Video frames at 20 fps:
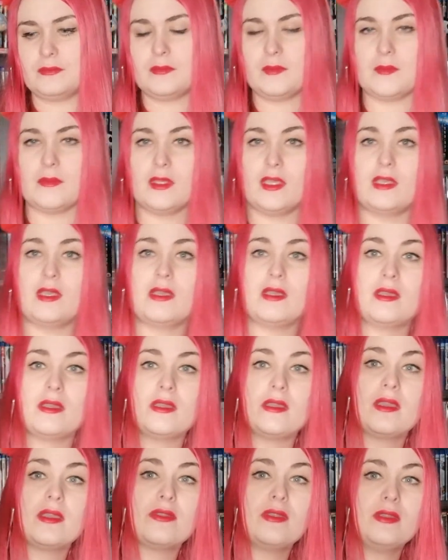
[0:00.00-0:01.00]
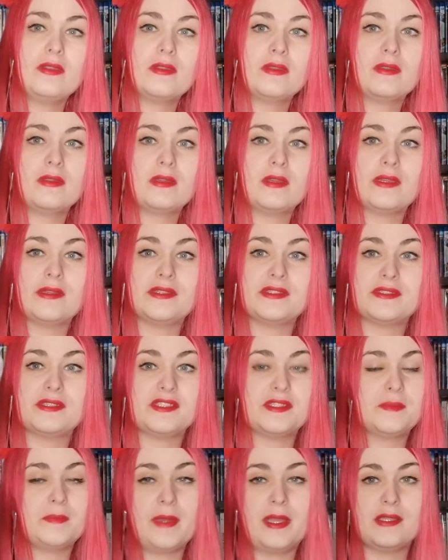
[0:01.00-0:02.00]
I think that the
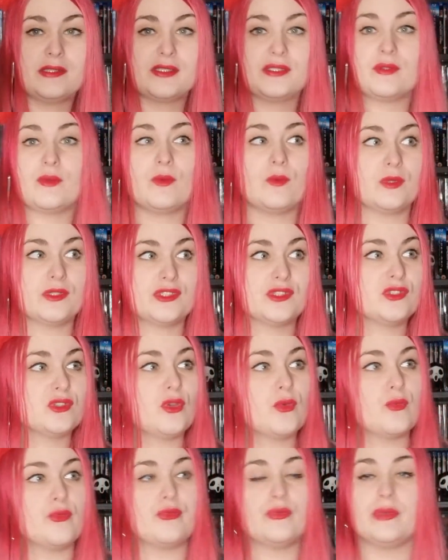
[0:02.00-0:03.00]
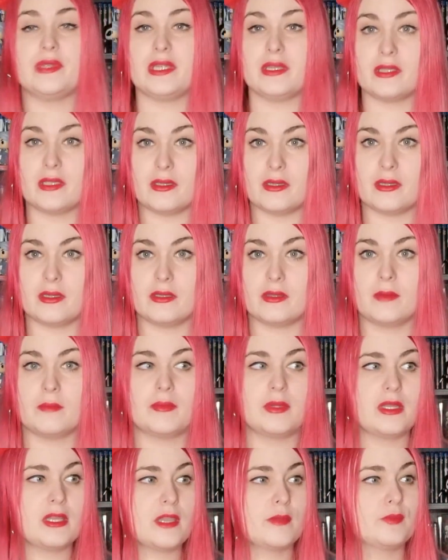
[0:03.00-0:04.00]
suspense was really good. The
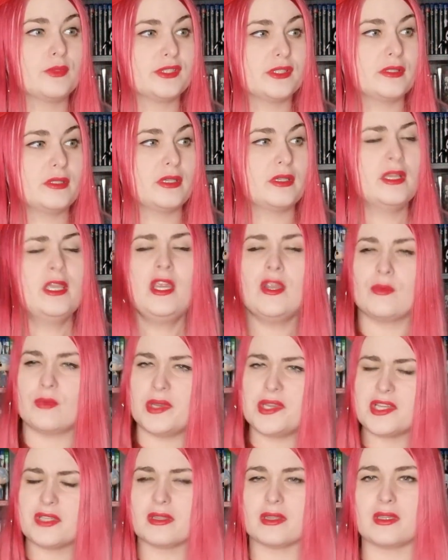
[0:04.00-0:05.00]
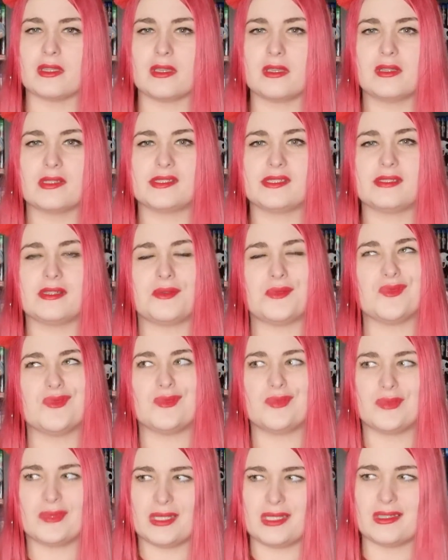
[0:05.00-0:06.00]
build-up was good. Rachel Nichols did a
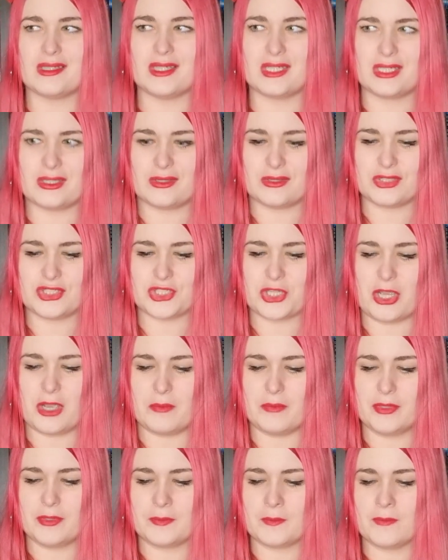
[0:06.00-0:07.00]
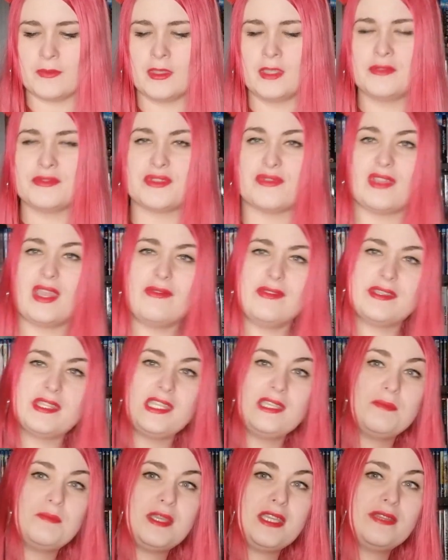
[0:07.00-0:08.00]
really good job. So if you haven't
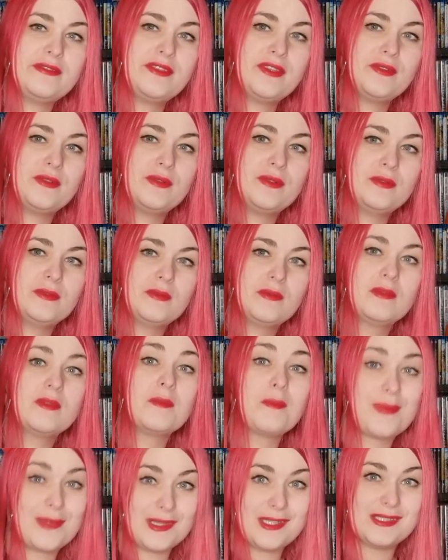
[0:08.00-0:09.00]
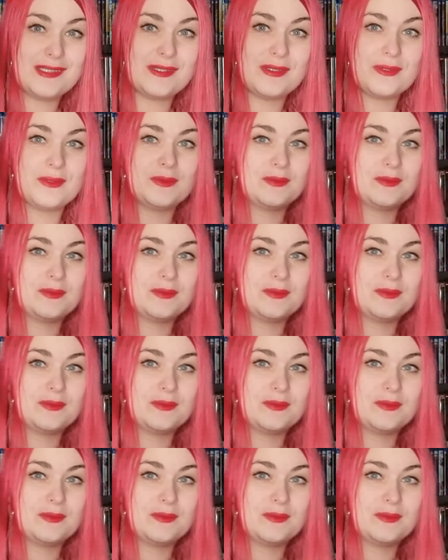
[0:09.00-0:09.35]
seen P2, please do.